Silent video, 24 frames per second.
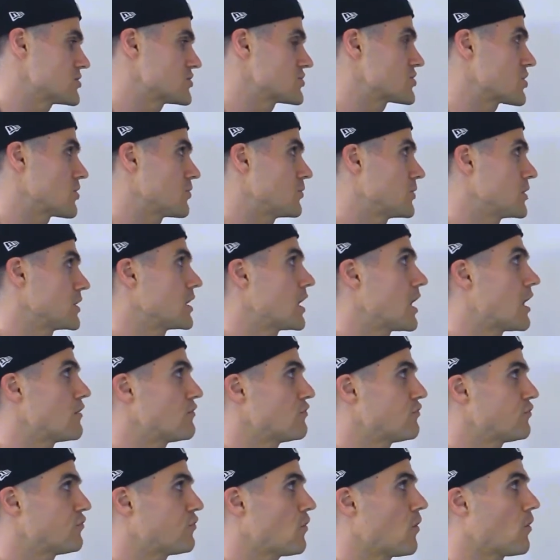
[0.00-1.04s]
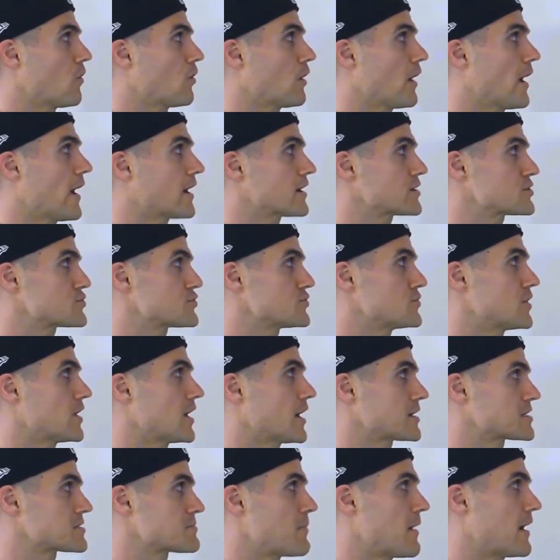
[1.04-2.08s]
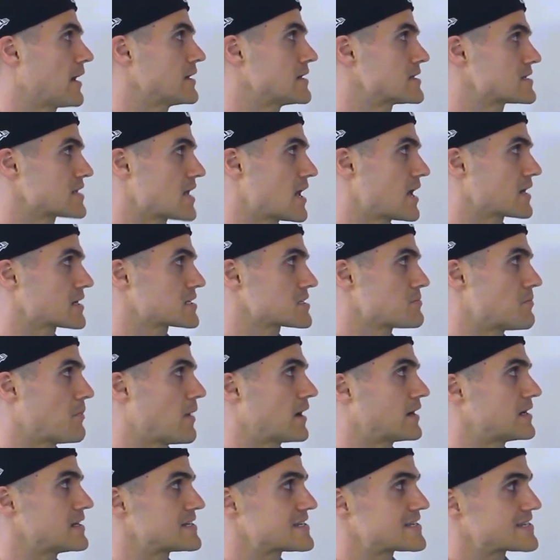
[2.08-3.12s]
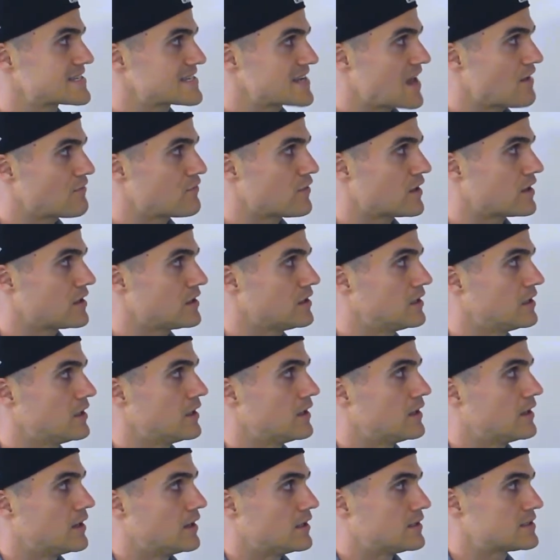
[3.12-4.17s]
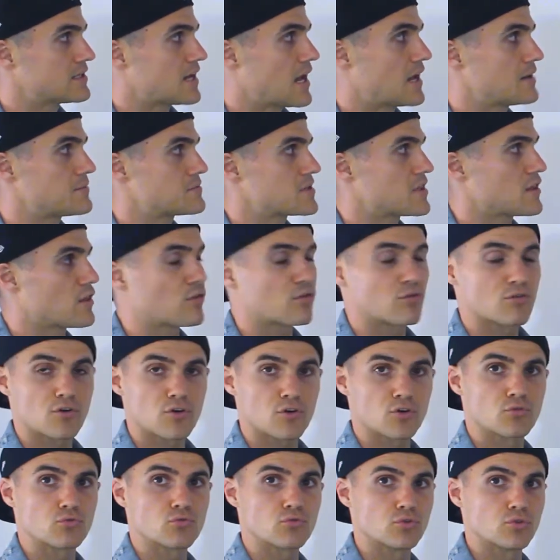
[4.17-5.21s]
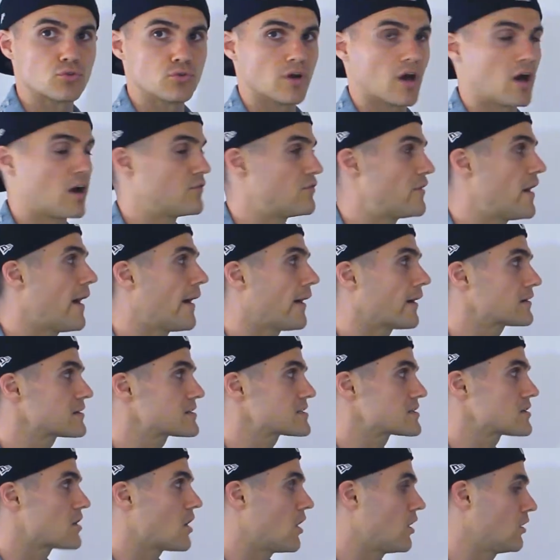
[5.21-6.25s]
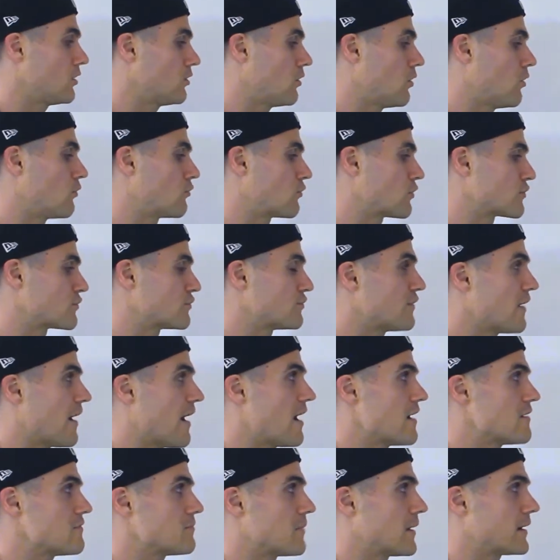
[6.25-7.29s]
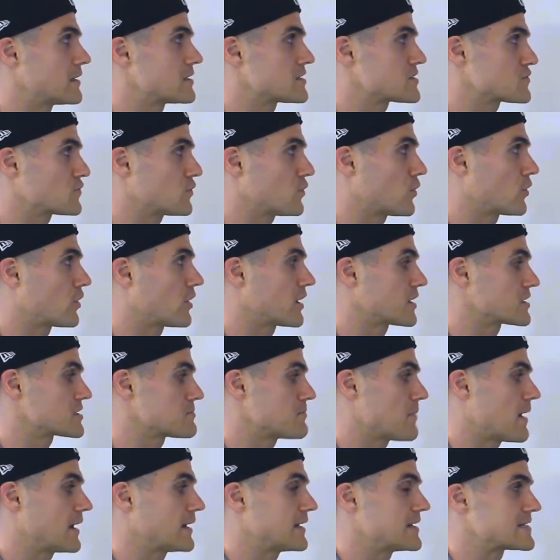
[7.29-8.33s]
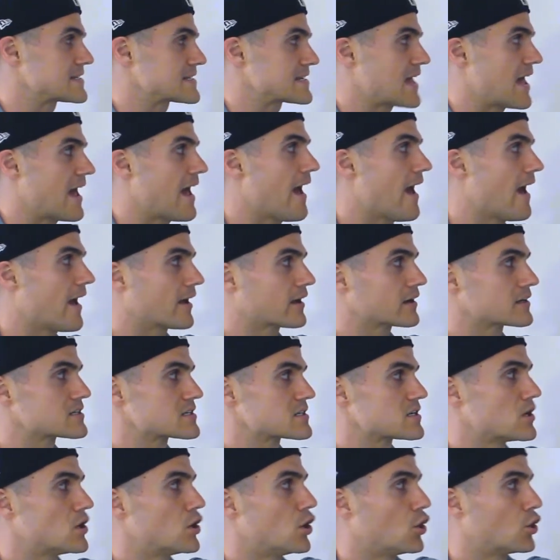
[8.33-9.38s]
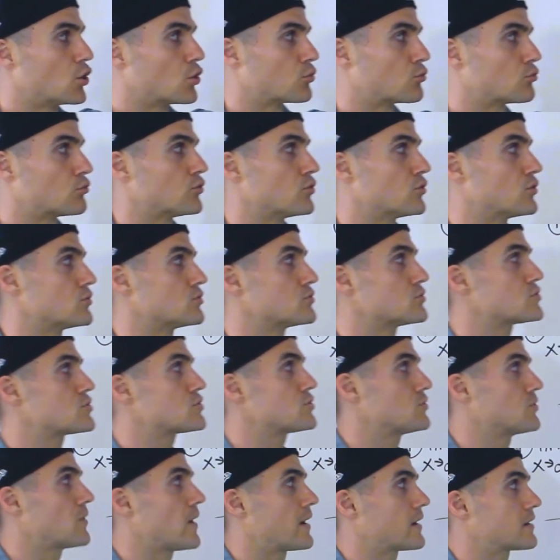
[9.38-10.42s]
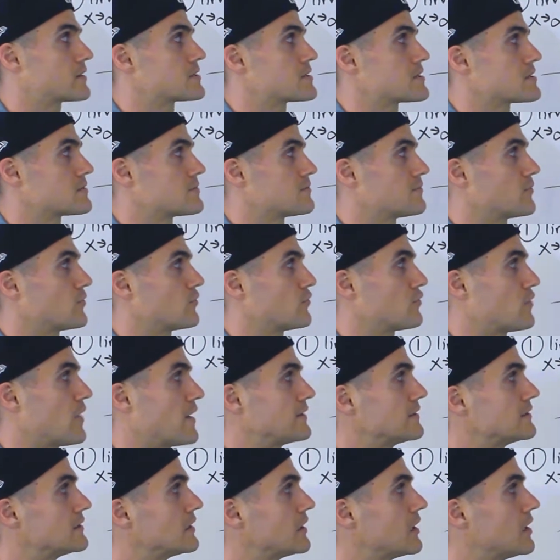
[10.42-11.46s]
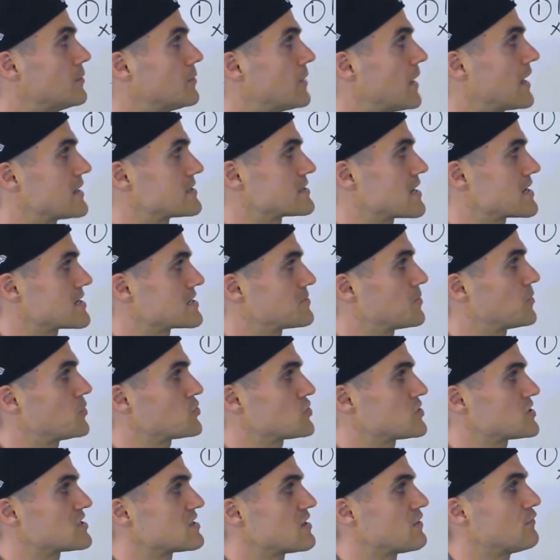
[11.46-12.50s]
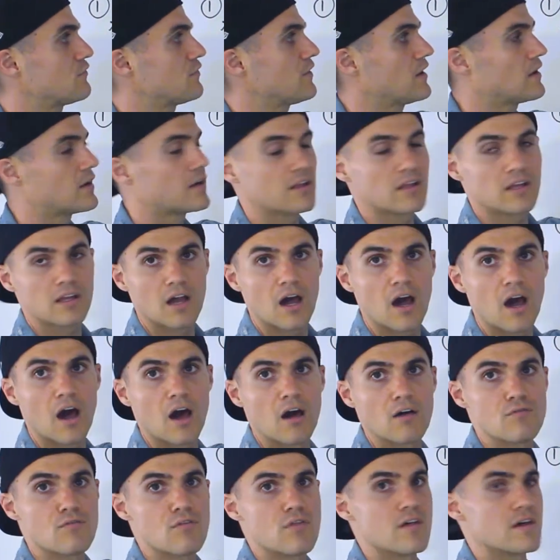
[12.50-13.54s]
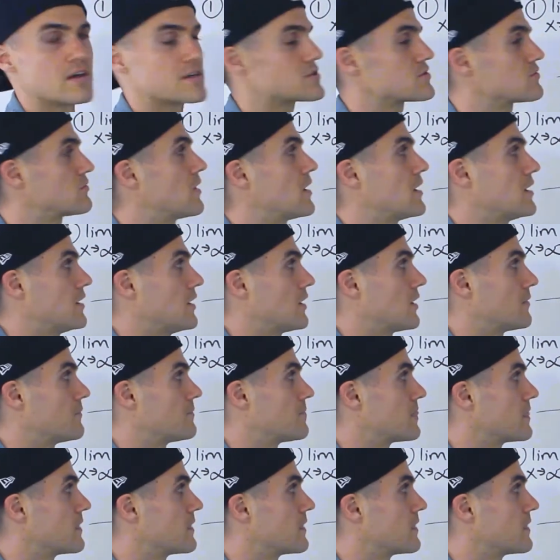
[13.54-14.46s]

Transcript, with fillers: So we got 4x root x minus x minus 7 times the third root of x all over 5 minus 4x minus x root 2x. We're finding the limit as x approaches infinity of this right here.